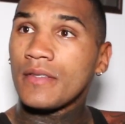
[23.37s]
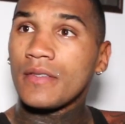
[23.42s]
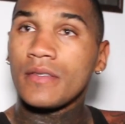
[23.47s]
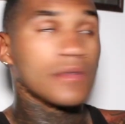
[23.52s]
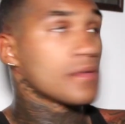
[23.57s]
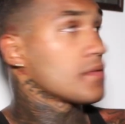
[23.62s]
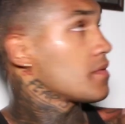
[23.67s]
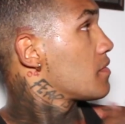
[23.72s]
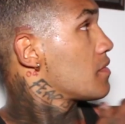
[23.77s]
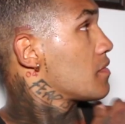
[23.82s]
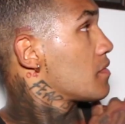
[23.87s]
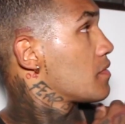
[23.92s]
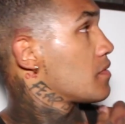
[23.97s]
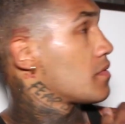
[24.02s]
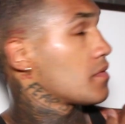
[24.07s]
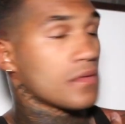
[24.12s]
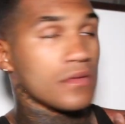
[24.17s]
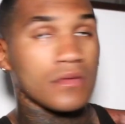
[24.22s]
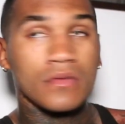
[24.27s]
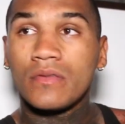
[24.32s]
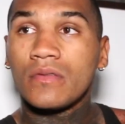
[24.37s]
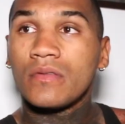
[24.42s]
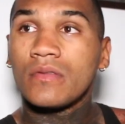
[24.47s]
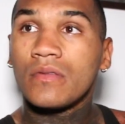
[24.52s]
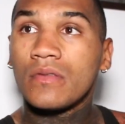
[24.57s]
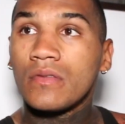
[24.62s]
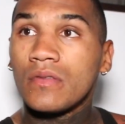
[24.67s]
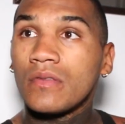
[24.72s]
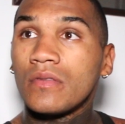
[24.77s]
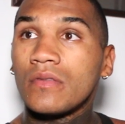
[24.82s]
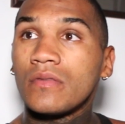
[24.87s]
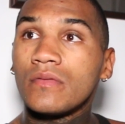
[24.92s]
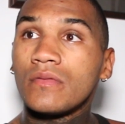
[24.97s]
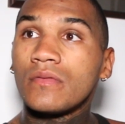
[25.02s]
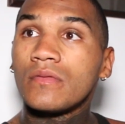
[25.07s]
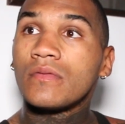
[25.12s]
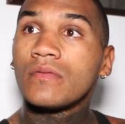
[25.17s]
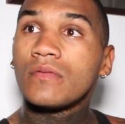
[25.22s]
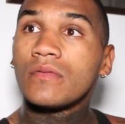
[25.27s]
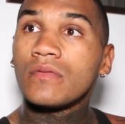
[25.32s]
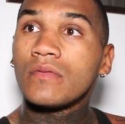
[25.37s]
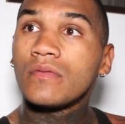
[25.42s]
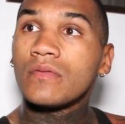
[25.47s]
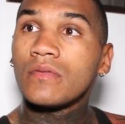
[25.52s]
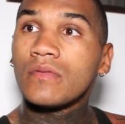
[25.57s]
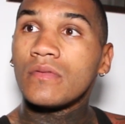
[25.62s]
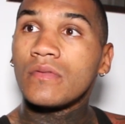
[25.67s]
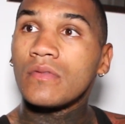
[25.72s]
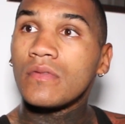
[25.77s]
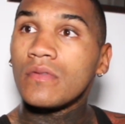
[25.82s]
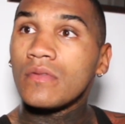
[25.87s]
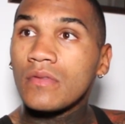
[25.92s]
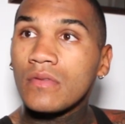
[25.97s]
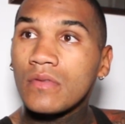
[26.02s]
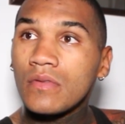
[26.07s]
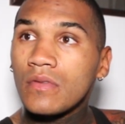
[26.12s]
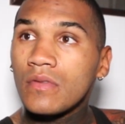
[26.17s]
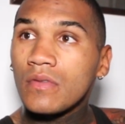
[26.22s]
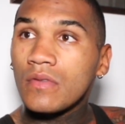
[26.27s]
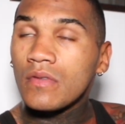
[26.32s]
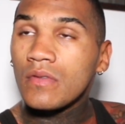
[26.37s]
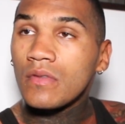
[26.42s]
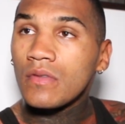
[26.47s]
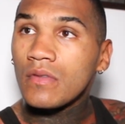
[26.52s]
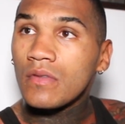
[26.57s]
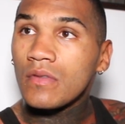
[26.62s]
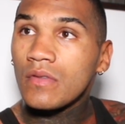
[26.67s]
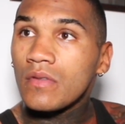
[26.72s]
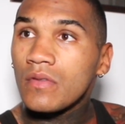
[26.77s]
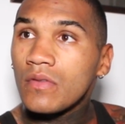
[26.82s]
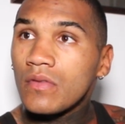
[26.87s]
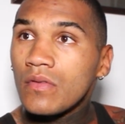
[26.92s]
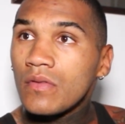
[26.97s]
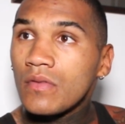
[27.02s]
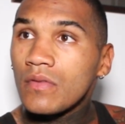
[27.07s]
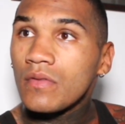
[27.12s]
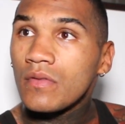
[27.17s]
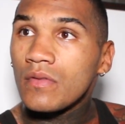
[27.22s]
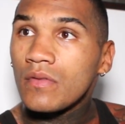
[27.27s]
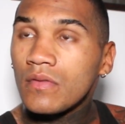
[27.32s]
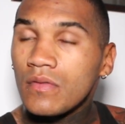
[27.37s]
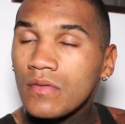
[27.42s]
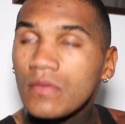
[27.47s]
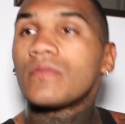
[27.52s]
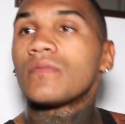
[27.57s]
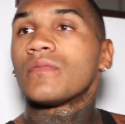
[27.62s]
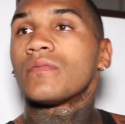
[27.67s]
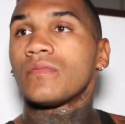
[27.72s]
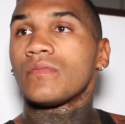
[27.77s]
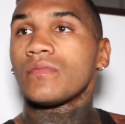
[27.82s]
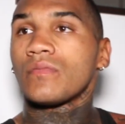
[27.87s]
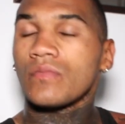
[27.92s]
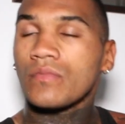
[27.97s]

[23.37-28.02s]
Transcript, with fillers: I know I've seen your Instagram post, you're pushing, you're gunning for the Keith Thurman fight.